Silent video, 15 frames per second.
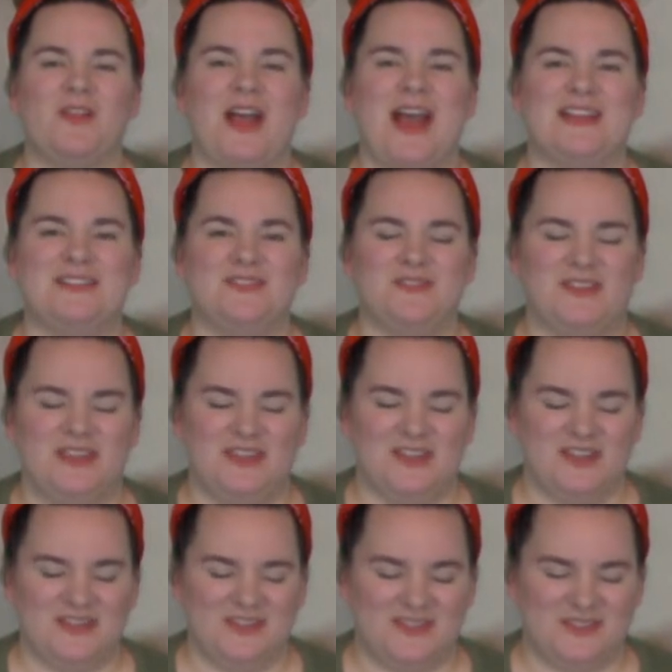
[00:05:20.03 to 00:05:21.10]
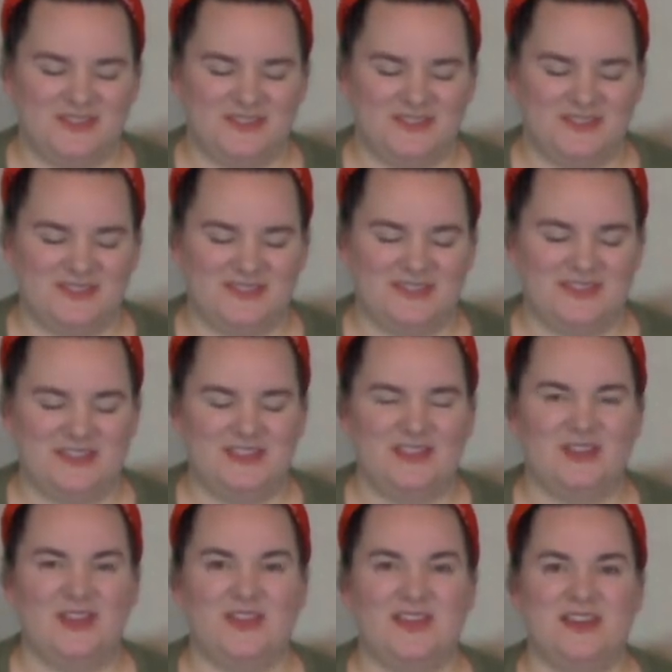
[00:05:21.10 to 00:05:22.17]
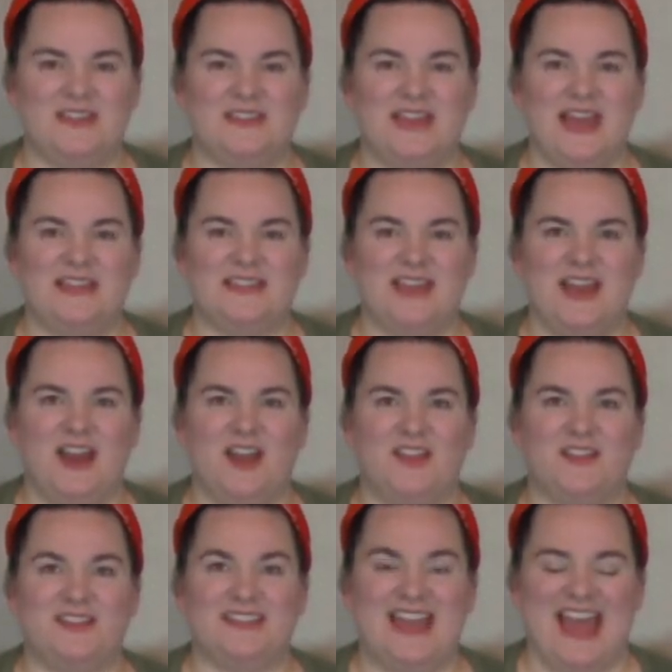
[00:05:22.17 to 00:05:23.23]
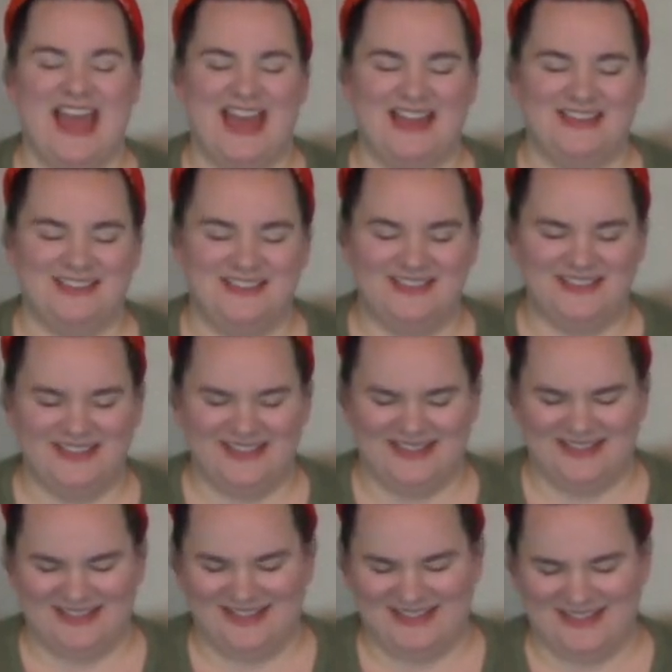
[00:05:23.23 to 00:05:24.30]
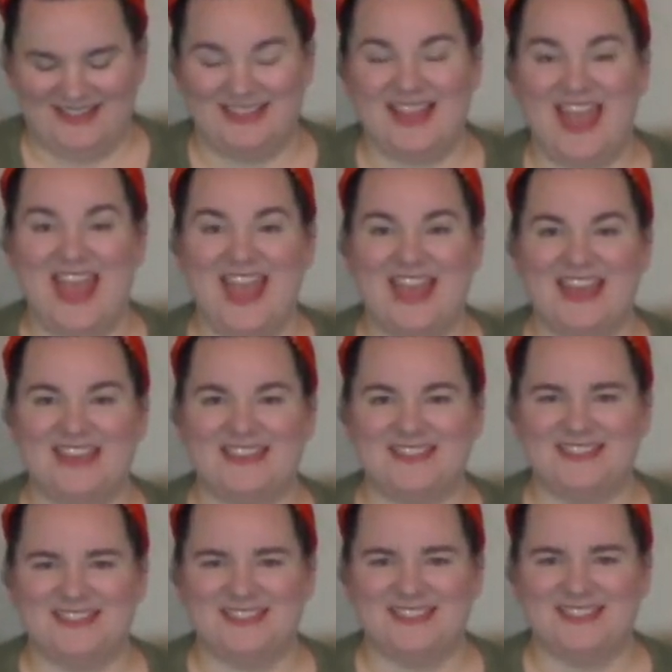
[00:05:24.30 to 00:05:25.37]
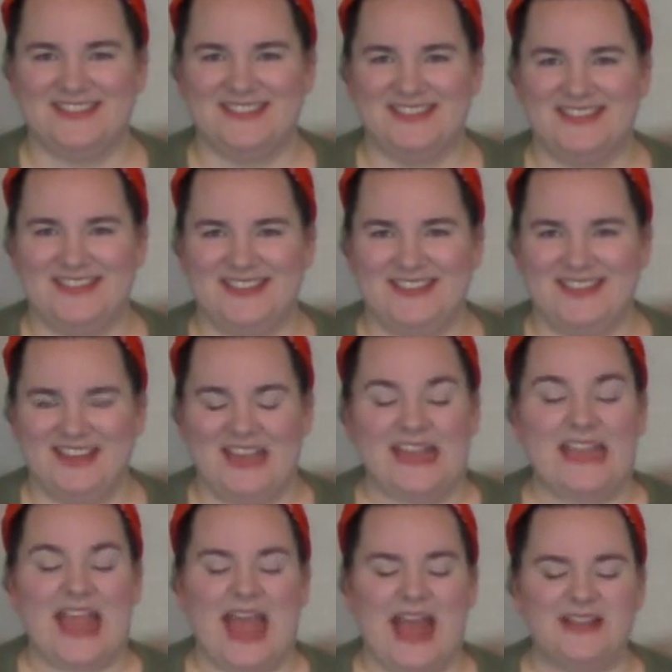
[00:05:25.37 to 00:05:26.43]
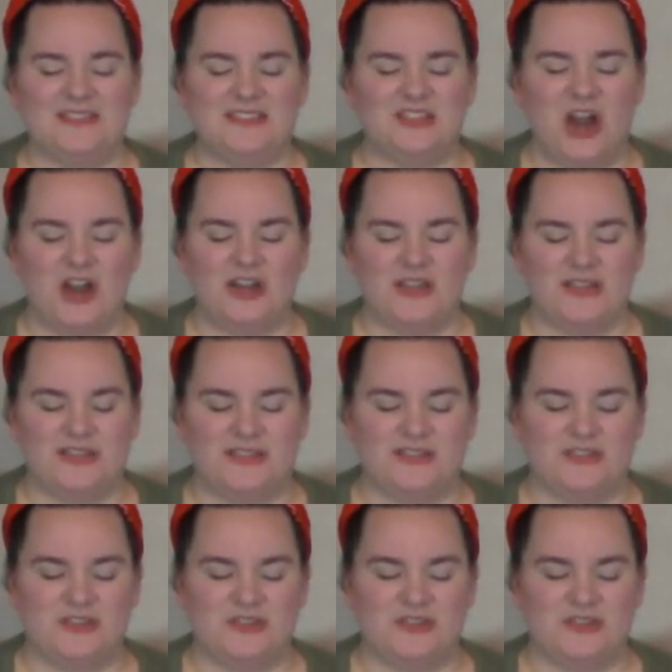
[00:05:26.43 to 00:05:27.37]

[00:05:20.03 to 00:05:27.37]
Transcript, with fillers: last video. Still the dada or the dad and the haze. He has started this